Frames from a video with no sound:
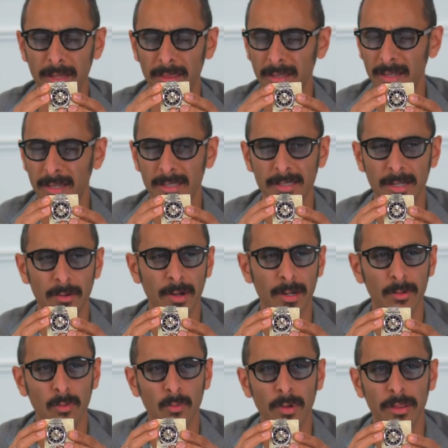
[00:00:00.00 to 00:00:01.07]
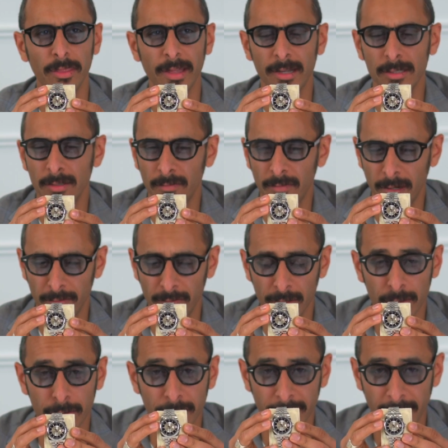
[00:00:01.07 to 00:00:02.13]
I think it's around
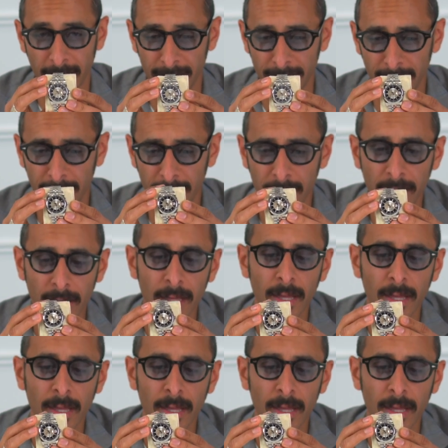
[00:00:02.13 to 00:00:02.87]
1,500 KD.